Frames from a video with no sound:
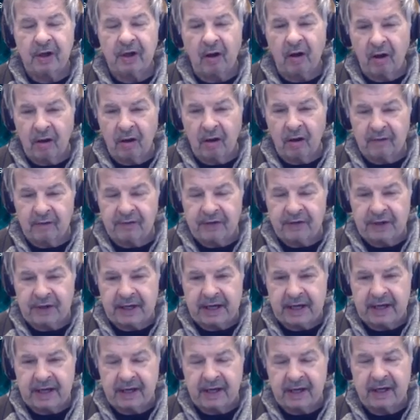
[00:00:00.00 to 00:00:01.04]
all of the
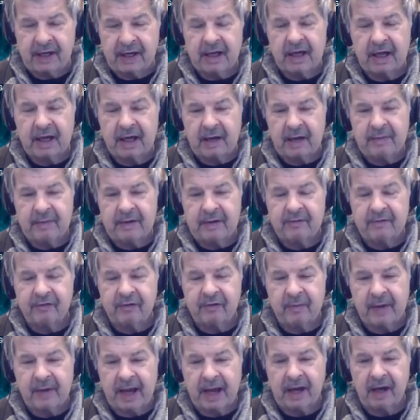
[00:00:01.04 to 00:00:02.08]
data coming
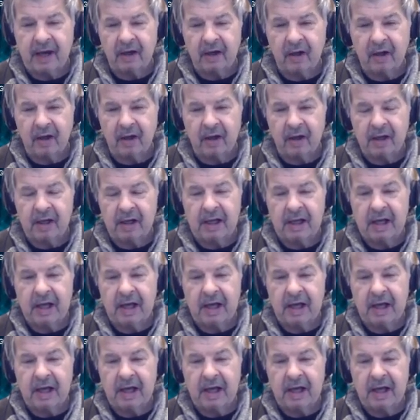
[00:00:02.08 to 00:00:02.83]
from the analog